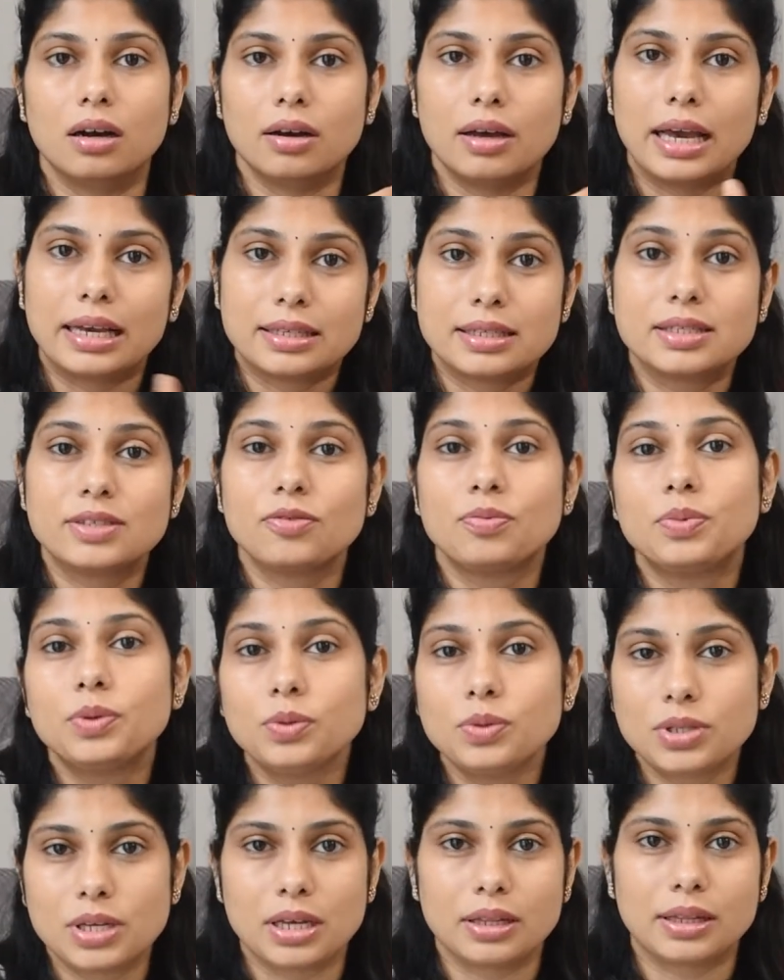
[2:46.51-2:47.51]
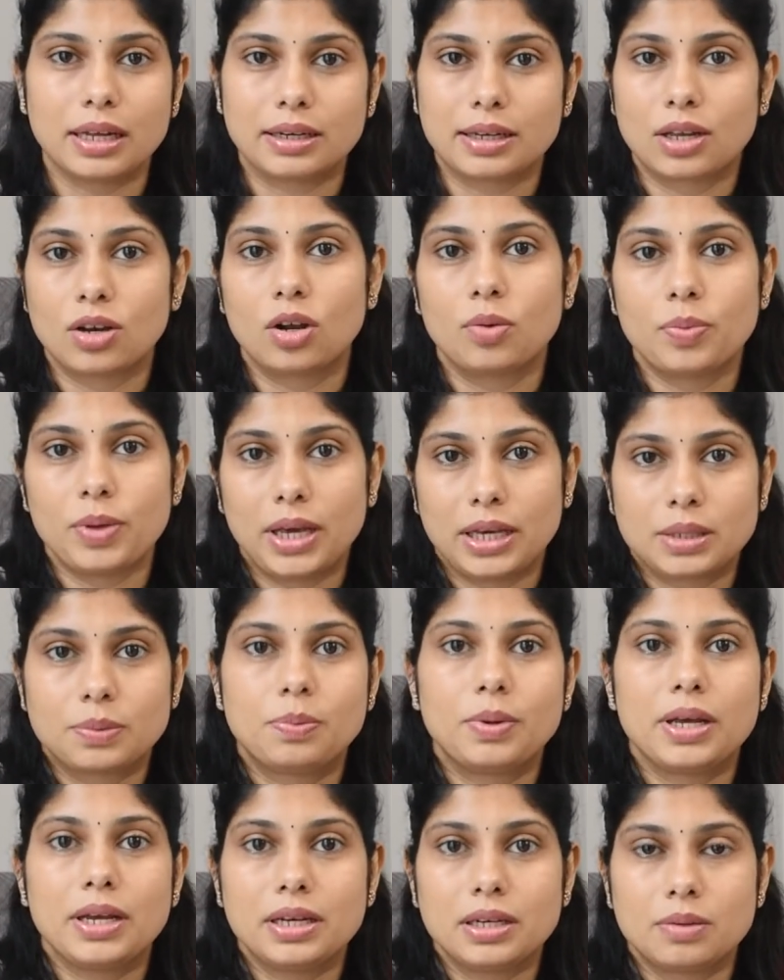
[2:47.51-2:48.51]
excessive bruising that cannot be
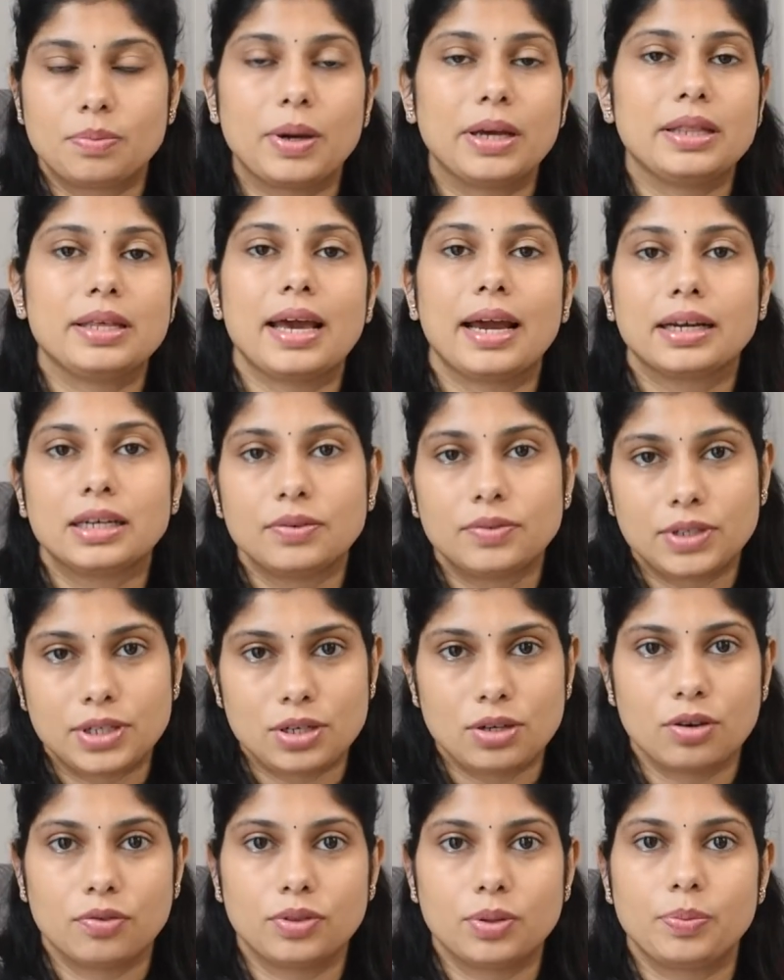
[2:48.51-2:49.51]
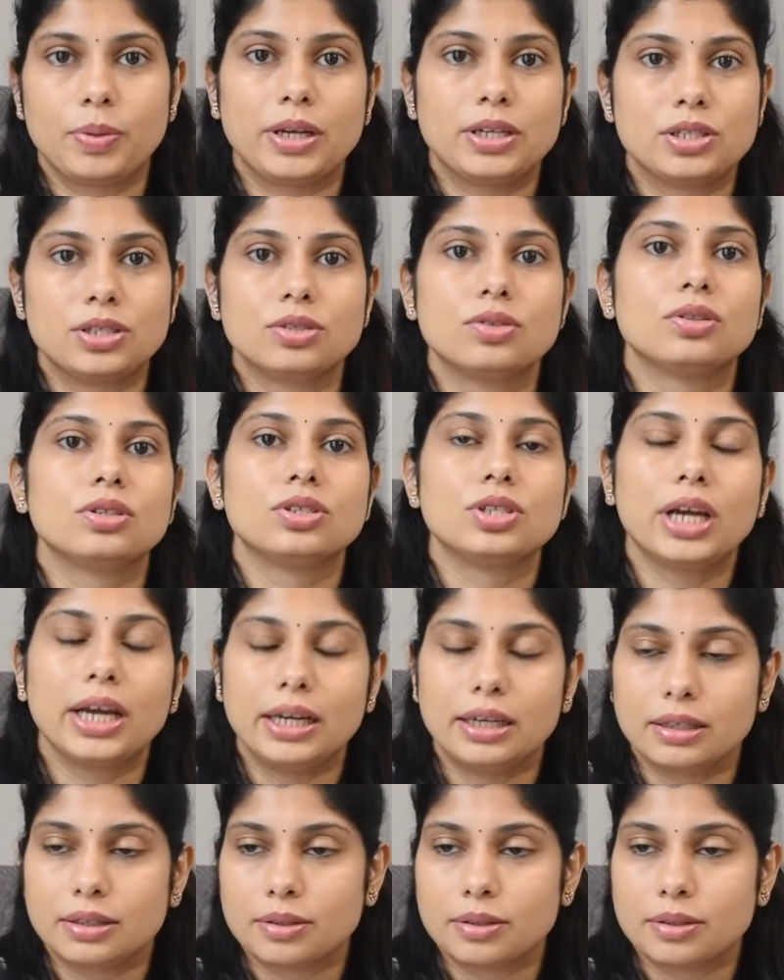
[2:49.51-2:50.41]
explained by the activity of the patient or the child.